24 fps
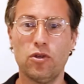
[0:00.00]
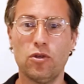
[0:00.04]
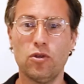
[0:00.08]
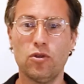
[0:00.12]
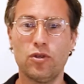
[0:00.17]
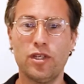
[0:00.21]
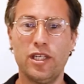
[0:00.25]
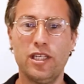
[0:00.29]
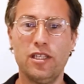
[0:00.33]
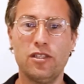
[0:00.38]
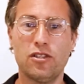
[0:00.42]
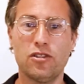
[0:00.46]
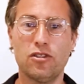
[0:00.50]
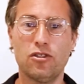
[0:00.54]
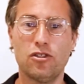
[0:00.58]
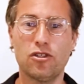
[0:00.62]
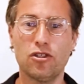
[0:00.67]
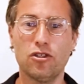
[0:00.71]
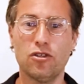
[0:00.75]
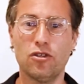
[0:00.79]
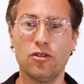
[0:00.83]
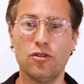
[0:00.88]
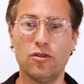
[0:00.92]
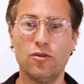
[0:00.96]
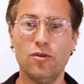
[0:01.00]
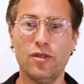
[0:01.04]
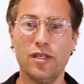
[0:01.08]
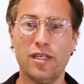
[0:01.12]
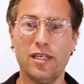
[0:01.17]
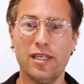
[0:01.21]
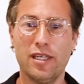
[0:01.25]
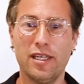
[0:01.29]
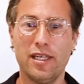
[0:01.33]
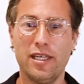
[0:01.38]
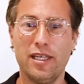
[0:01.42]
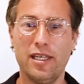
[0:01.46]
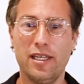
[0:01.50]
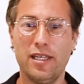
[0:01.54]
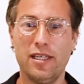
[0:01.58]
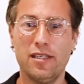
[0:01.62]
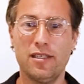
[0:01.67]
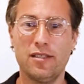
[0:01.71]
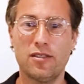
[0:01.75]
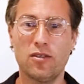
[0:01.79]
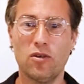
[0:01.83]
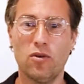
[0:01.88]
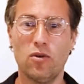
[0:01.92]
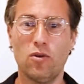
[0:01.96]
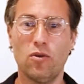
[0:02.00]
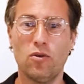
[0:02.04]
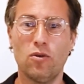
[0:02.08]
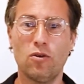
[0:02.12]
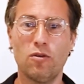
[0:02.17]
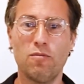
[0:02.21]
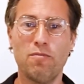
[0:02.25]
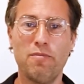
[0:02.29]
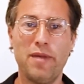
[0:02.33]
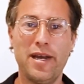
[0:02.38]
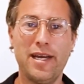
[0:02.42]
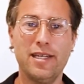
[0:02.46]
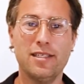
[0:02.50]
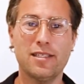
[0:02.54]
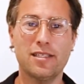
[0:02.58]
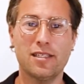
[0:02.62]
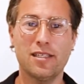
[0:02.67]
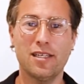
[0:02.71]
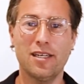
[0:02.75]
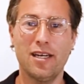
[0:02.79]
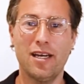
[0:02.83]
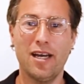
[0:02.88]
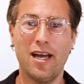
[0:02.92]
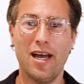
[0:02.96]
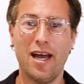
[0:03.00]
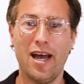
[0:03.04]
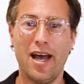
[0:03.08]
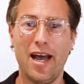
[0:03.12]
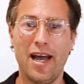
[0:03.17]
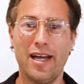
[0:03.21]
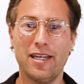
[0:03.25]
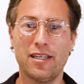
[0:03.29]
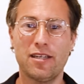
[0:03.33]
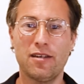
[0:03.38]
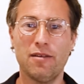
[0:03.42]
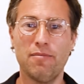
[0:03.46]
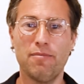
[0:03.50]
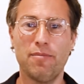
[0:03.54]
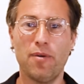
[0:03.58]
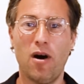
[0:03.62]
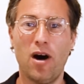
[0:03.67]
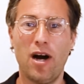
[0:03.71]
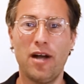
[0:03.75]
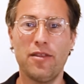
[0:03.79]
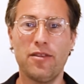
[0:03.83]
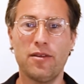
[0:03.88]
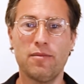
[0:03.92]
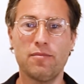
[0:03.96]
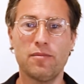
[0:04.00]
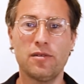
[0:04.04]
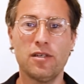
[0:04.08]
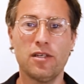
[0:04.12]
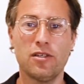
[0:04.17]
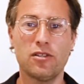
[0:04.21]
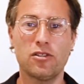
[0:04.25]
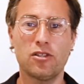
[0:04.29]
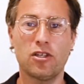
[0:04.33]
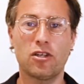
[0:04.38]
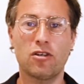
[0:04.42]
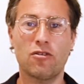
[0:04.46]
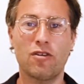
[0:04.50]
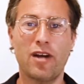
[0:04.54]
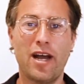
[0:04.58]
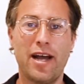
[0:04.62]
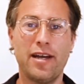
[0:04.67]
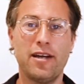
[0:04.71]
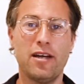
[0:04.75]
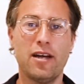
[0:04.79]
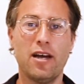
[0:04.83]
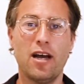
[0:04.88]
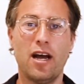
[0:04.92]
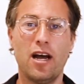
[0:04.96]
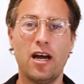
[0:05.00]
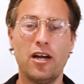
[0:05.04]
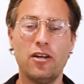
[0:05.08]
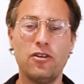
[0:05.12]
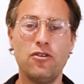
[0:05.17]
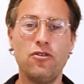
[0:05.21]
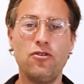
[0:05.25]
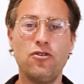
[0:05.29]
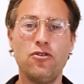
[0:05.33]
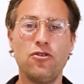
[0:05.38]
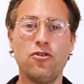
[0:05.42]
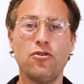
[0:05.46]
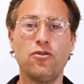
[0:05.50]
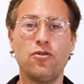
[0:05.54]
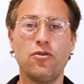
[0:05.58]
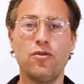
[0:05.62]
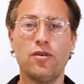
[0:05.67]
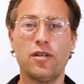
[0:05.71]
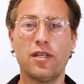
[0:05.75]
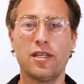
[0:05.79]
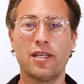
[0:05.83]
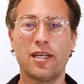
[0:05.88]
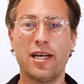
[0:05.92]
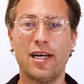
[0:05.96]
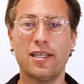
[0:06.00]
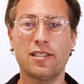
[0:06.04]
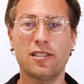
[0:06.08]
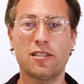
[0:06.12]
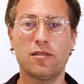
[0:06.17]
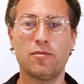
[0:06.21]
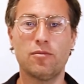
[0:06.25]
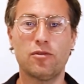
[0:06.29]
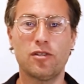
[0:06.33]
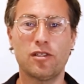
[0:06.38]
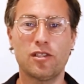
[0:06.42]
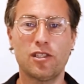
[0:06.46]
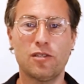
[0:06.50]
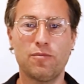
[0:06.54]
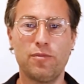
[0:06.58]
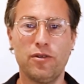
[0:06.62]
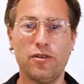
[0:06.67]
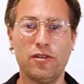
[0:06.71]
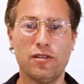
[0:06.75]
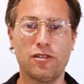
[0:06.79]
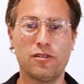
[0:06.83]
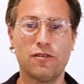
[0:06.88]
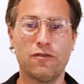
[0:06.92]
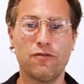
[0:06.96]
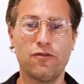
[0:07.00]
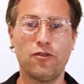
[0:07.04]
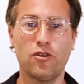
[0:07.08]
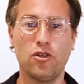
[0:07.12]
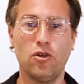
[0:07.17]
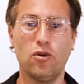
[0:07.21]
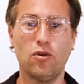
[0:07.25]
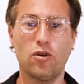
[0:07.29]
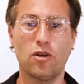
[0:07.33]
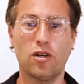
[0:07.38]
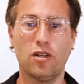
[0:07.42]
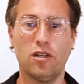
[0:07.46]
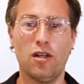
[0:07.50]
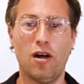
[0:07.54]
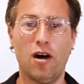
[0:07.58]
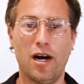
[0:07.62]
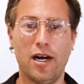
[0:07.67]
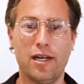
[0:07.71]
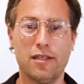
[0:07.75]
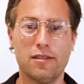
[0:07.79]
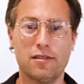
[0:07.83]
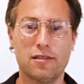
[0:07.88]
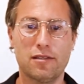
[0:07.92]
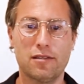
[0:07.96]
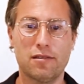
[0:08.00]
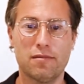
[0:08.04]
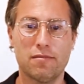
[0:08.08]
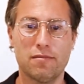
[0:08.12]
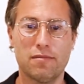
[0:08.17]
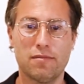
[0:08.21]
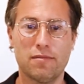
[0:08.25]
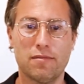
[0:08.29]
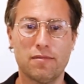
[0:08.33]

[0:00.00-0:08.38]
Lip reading: you're looking to do is augment and combine them to create a new customer experience for your clients.